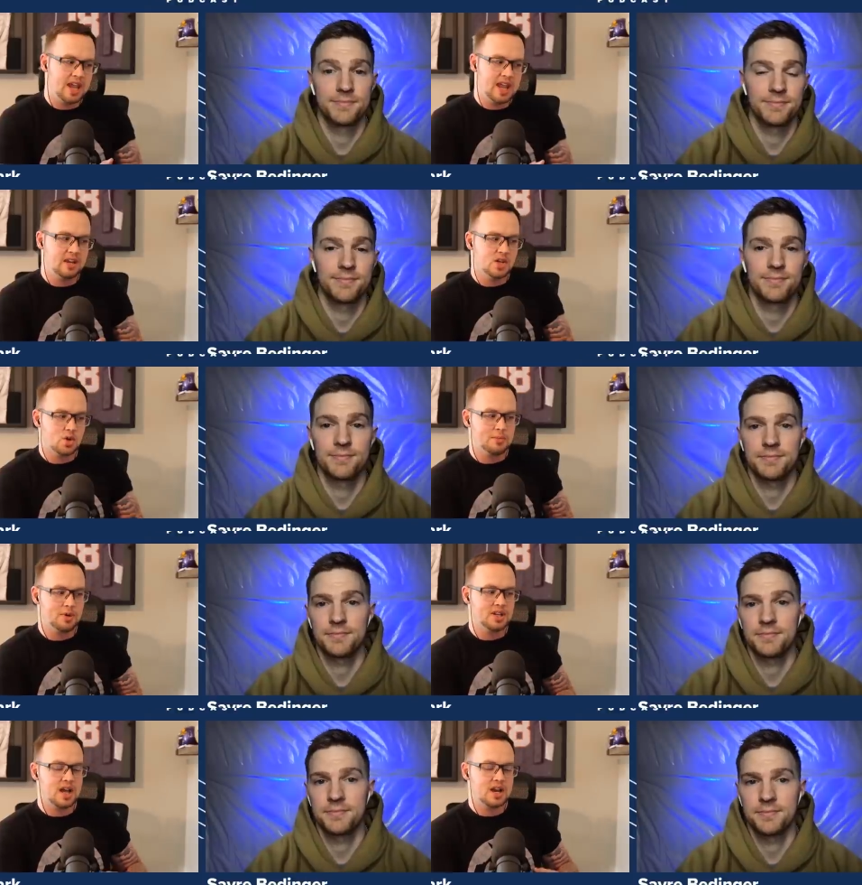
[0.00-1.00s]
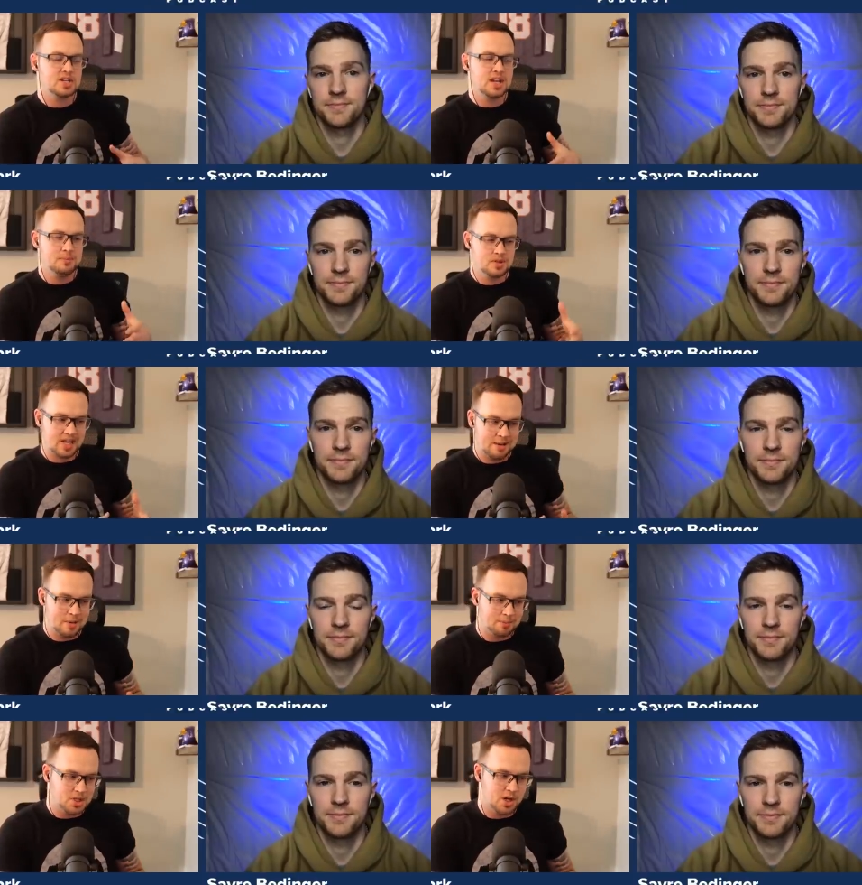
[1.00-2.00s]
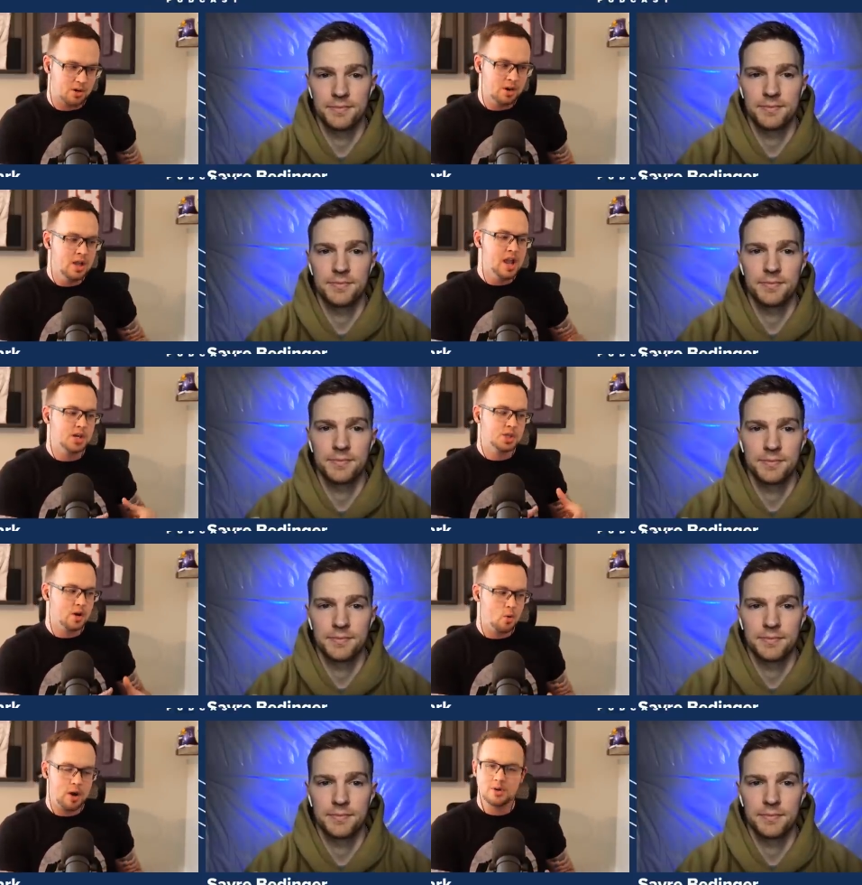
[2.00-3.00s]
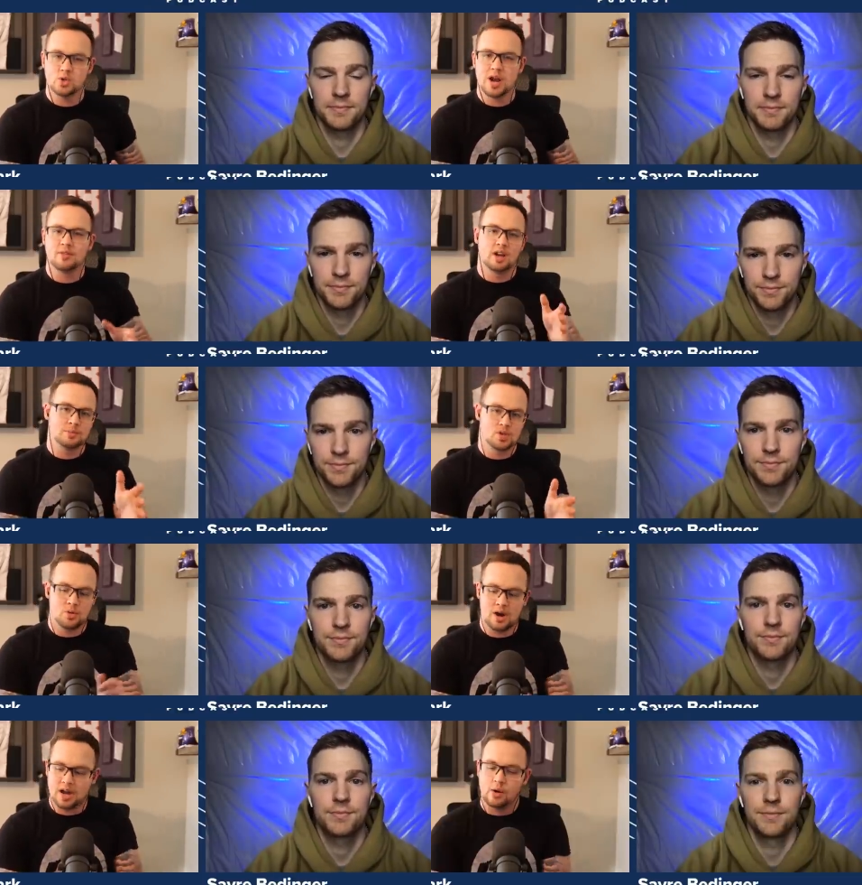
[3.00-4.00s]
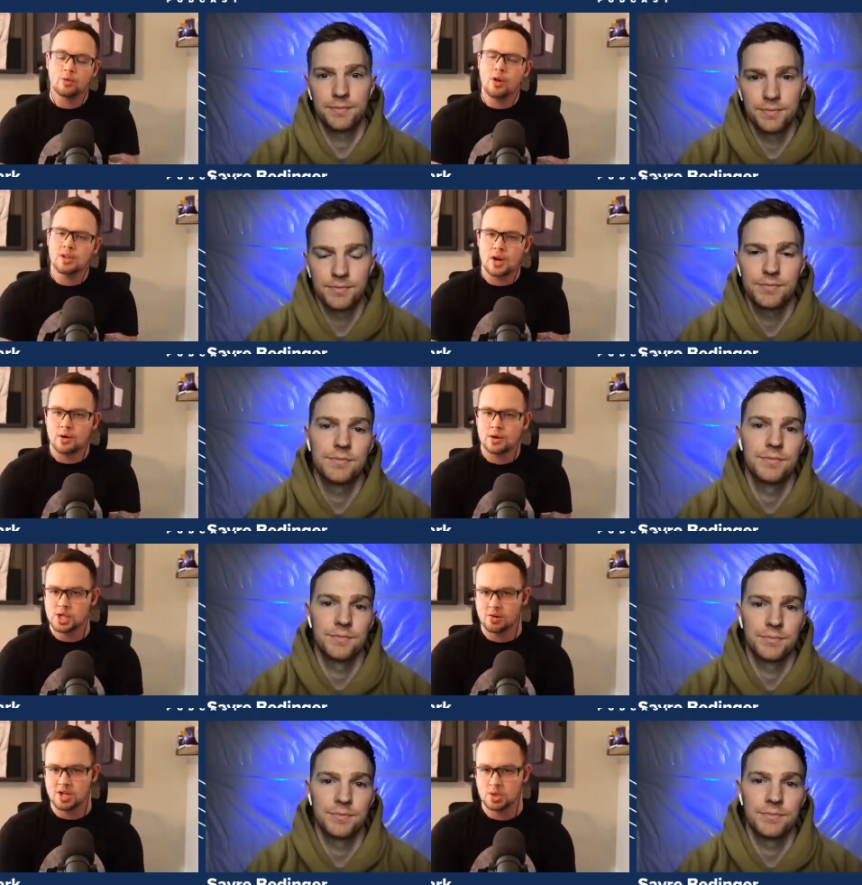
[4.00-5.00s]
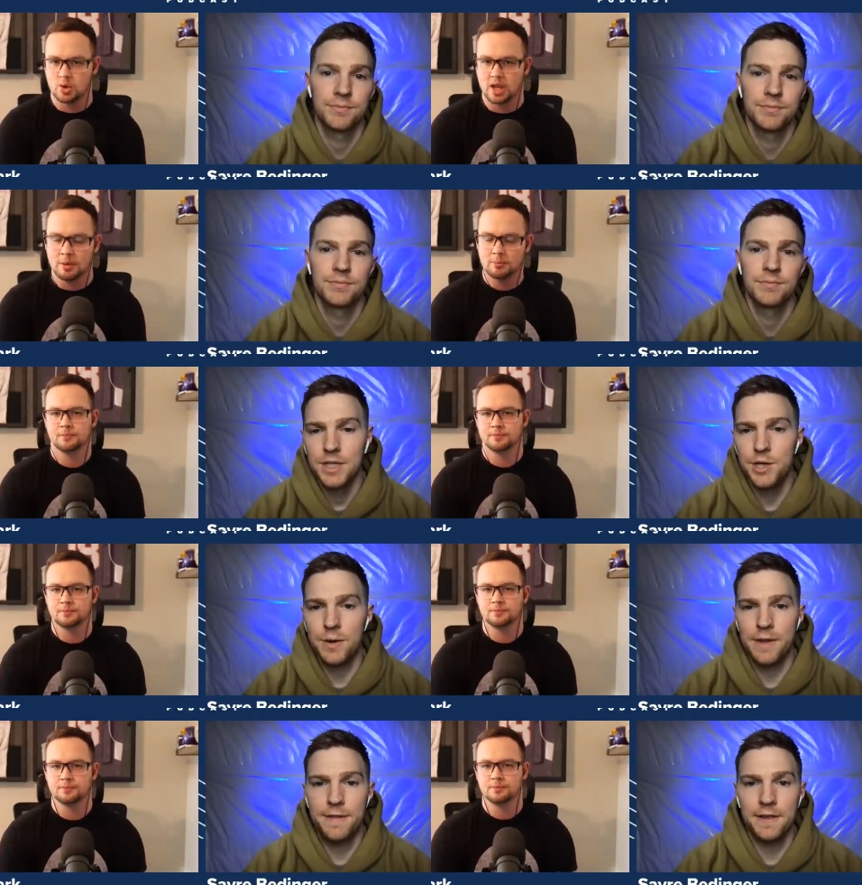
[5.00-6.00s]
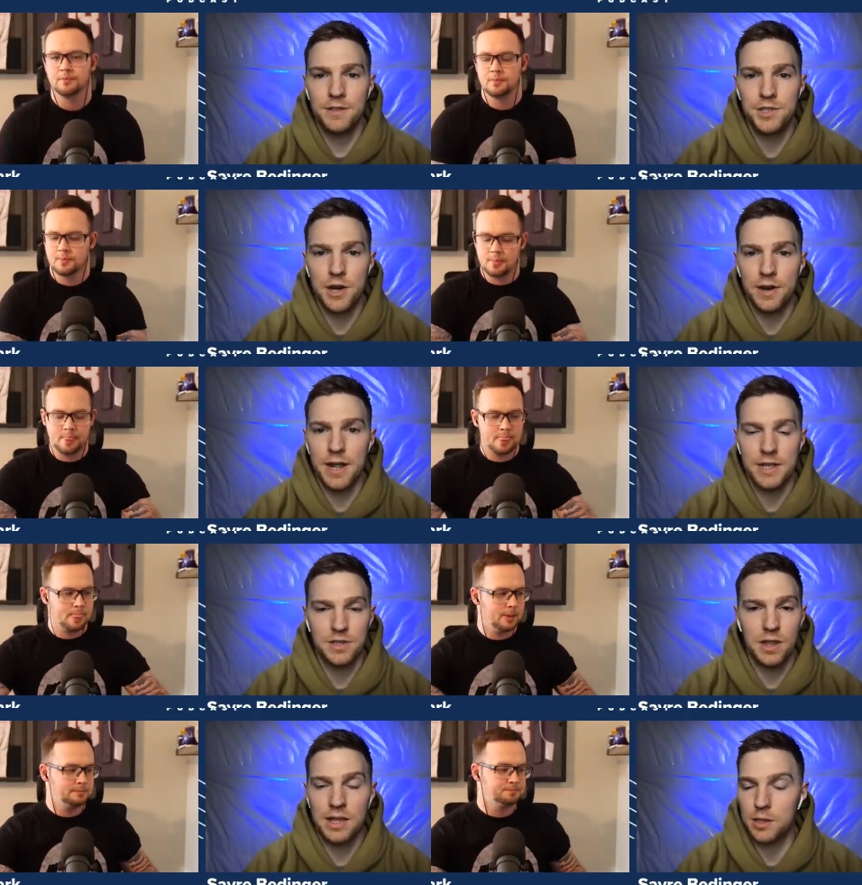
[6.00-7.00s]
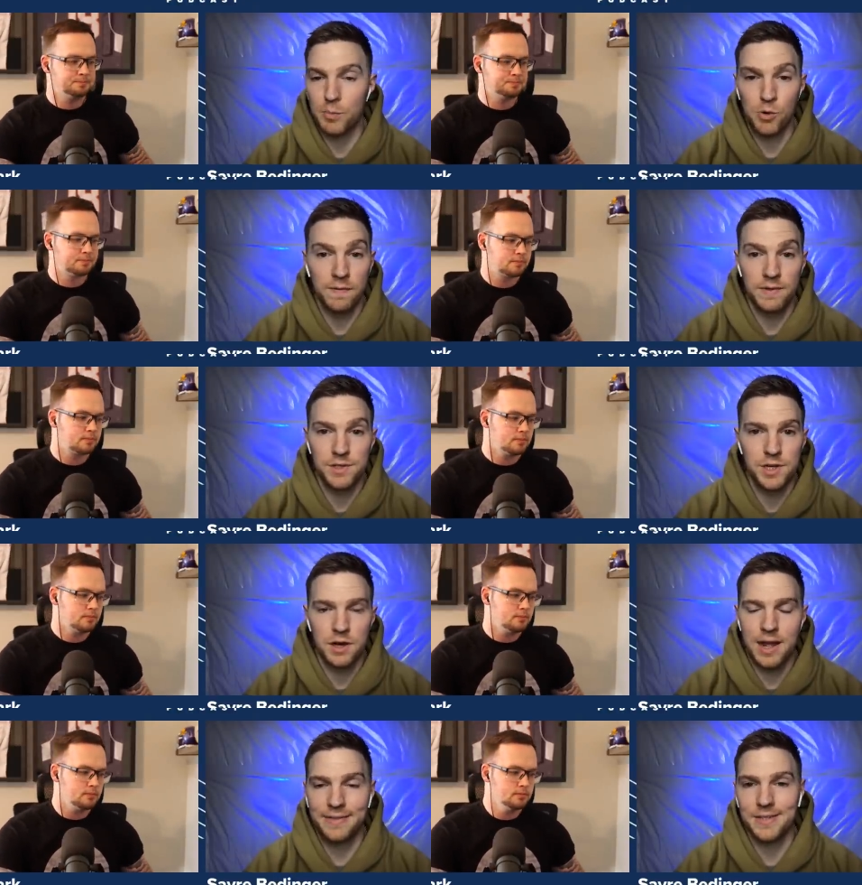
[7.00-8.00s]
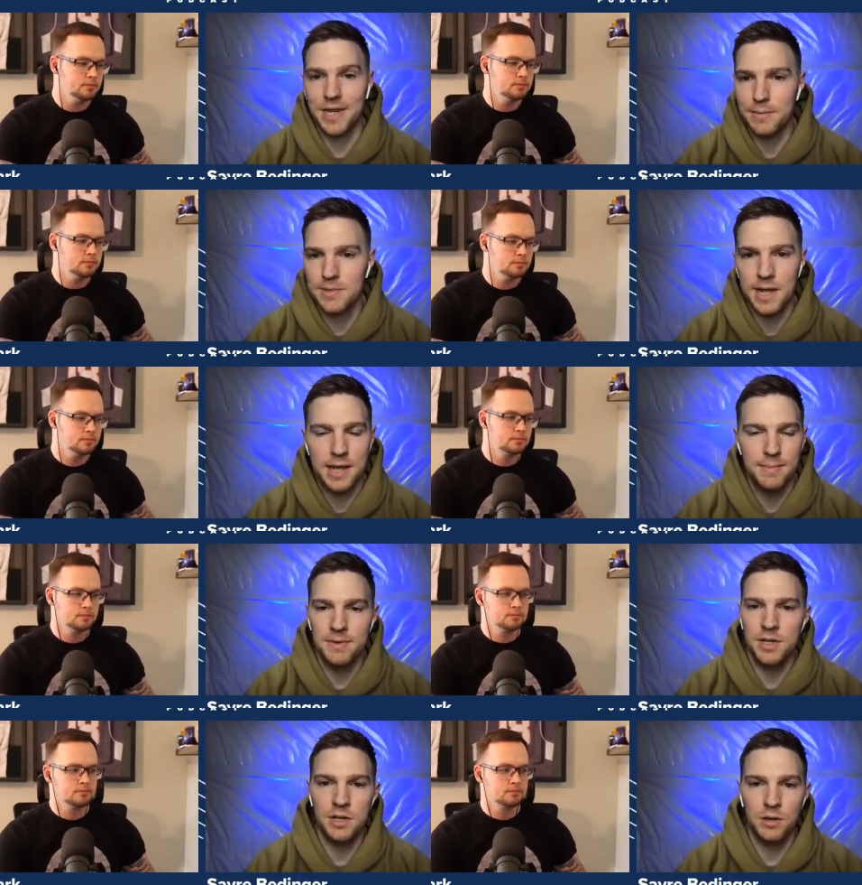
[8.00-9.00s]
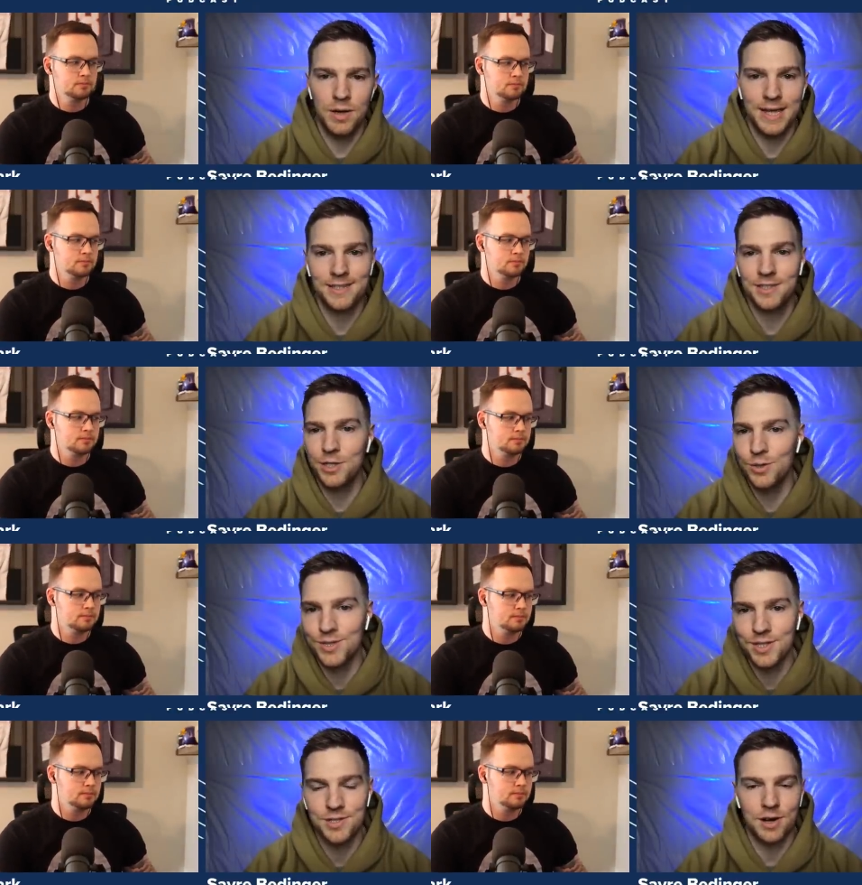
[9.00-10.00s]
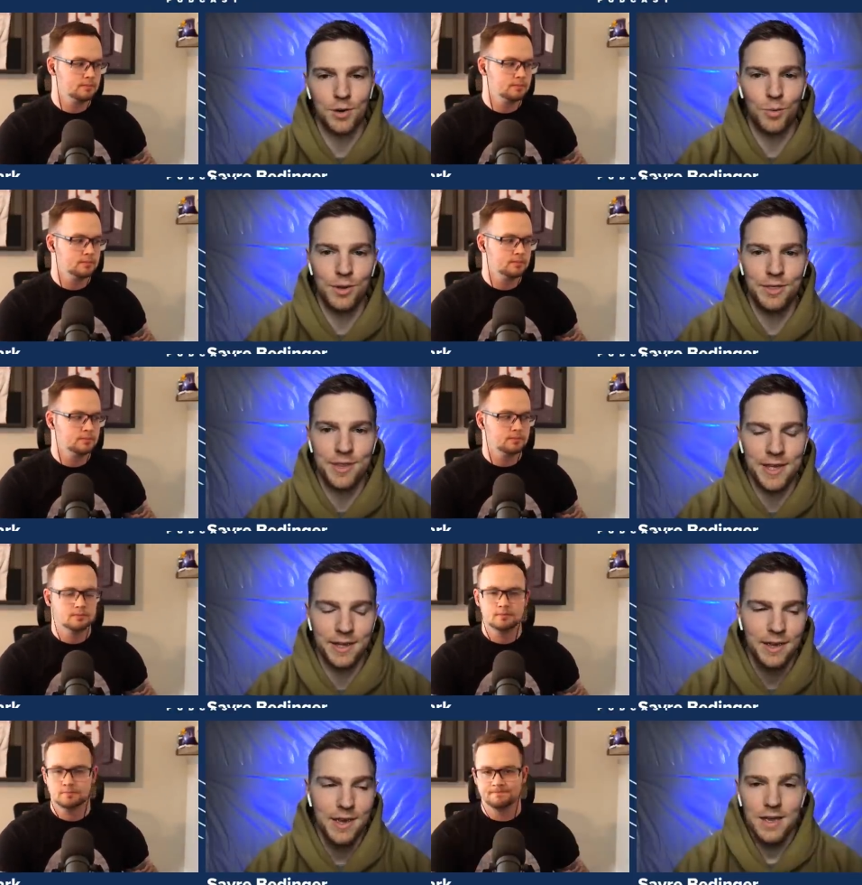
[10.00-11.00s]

Speaker 1: he had an injury, but he's got to step his game up this year and show why we drafted him so high. Your thoughts here on Jerry Jeudy?
Speaker 2: You know, I think Jerry has a lot to prove this year. At the same time, you know, excuses are one thing.